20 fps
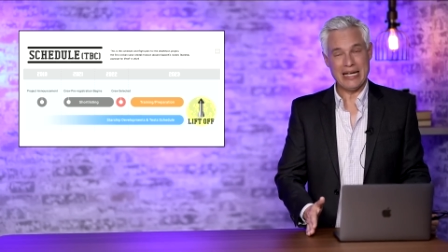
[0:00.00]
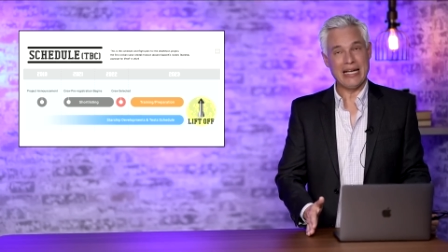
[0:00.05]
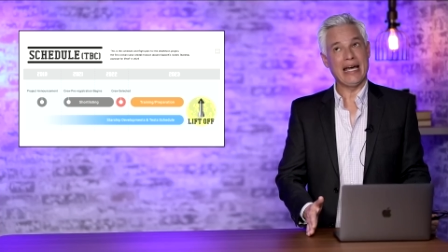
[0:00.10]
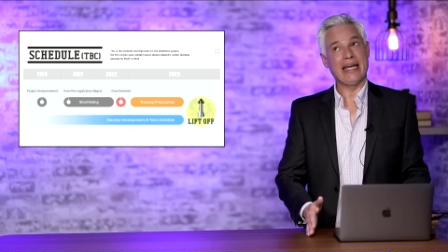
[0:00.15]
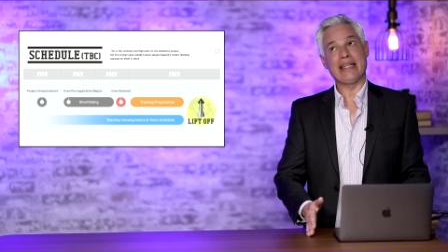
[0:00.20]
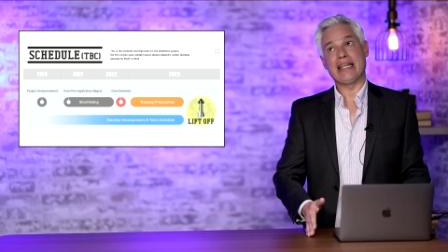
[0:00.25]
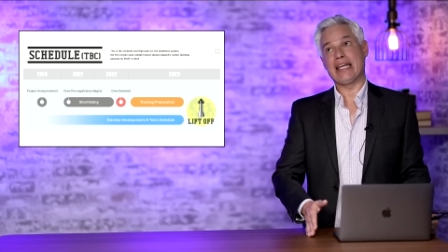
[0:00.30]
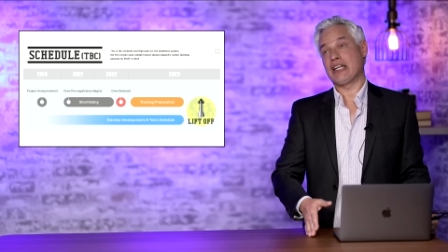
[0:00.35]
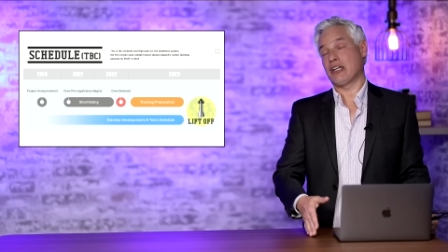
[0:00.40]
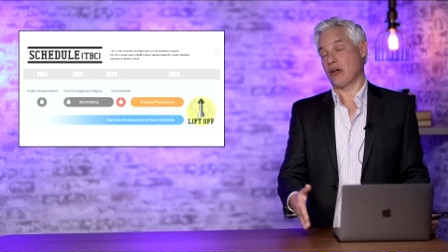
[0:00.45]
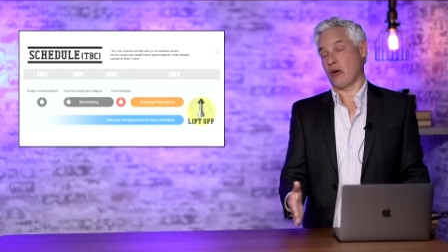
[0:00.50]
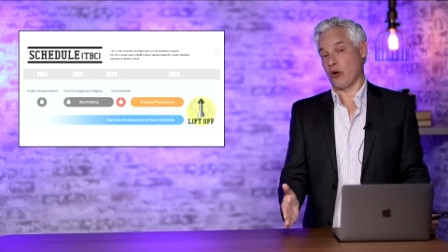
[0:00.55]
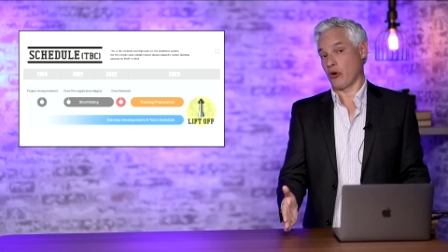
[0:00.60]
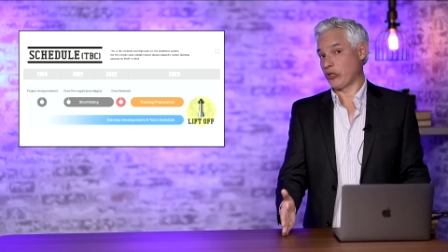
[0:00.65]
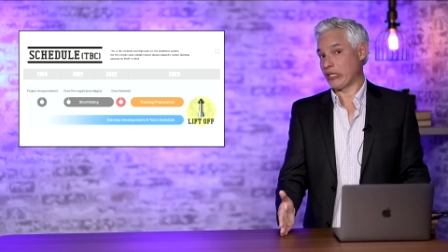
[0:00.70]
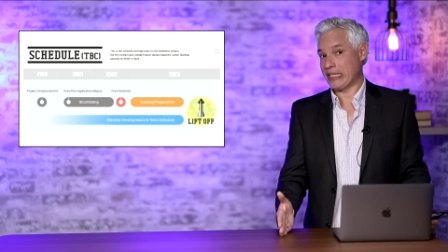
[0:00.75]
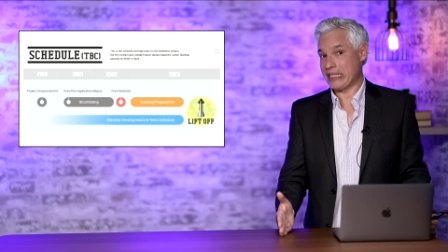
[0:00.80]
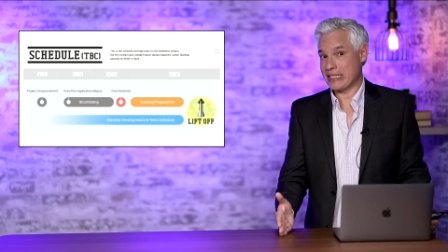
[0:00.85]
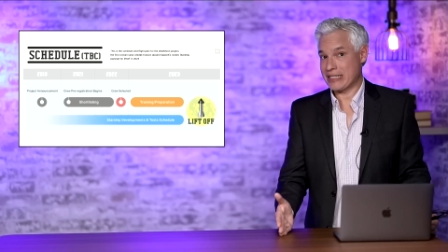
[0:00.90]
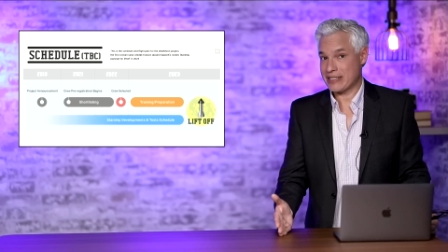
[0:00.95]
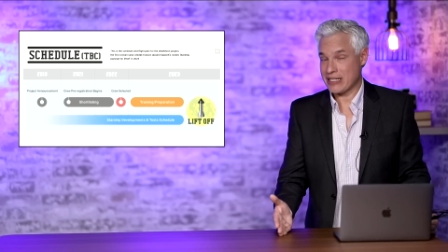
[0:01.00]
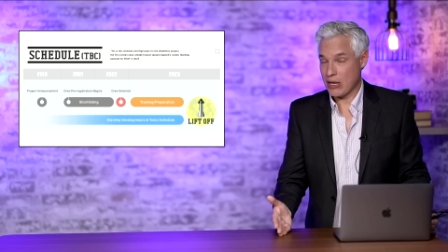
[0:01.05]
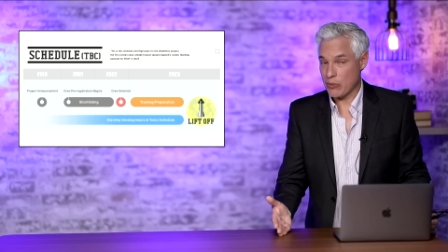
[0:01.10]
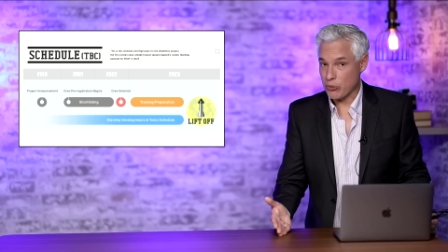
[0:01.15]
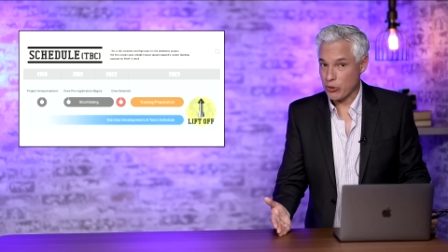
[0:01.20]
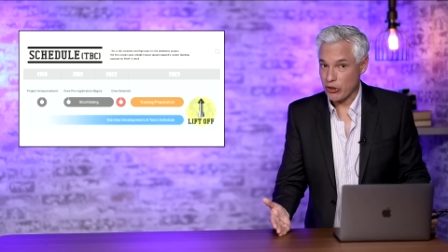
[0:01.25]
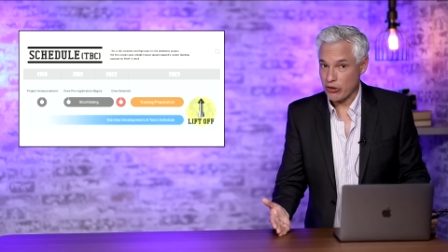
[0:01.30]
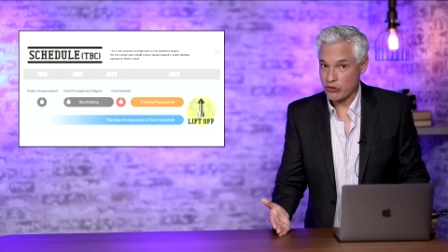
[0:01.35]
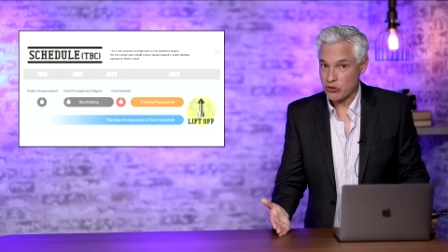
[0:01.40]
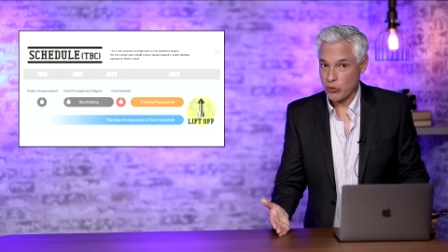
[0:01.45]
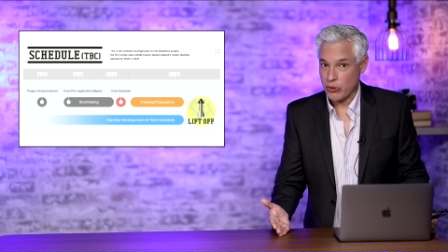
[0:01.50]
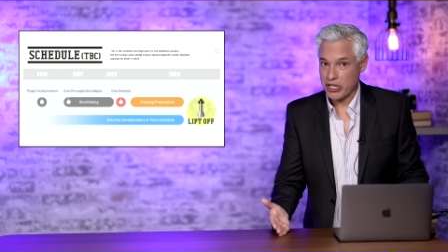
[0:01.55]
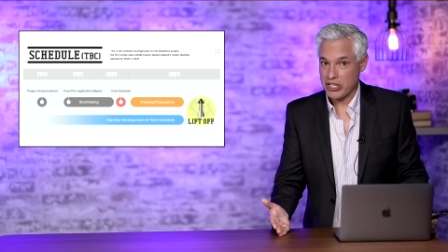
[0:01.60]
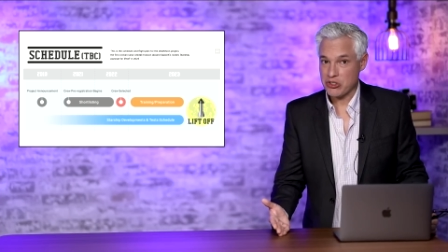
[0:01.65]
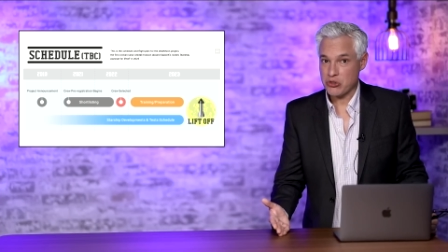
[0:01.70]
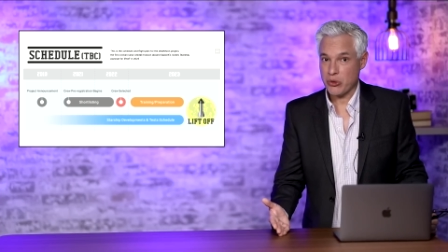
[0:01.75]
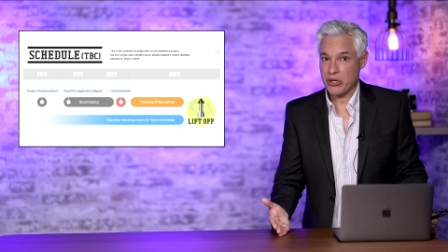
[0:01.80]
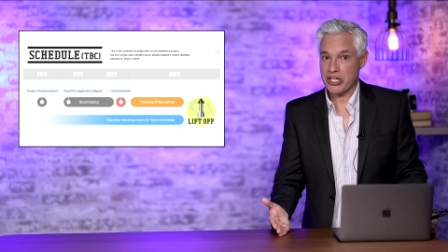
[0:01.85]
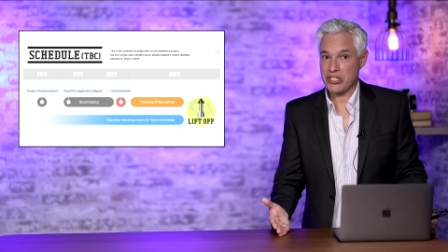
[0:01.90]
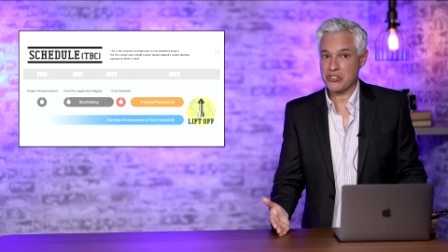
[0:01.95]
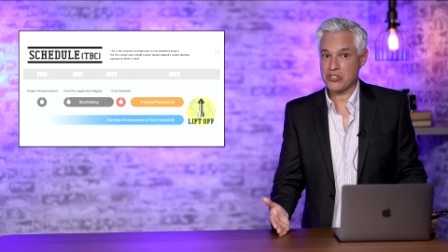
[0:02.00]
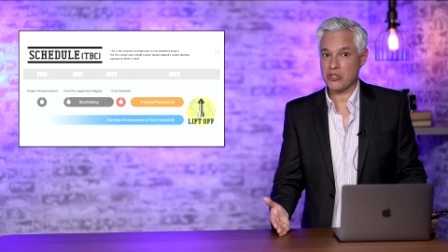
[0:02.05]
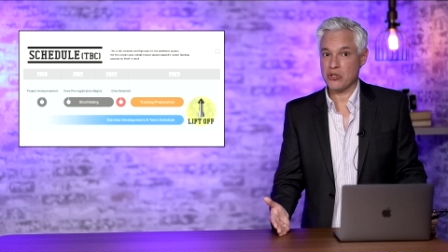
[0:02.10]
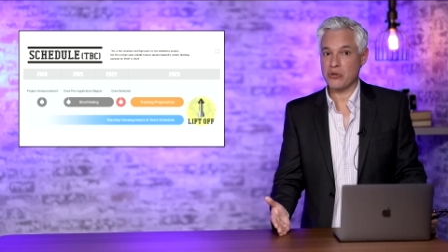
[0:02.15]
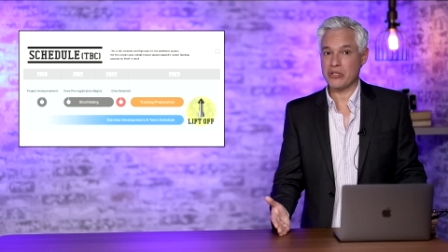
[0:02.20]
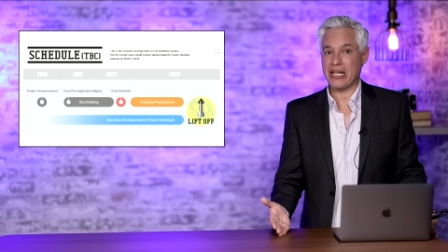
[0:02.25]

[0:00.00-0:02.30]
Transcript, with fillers: and then early December of 2022,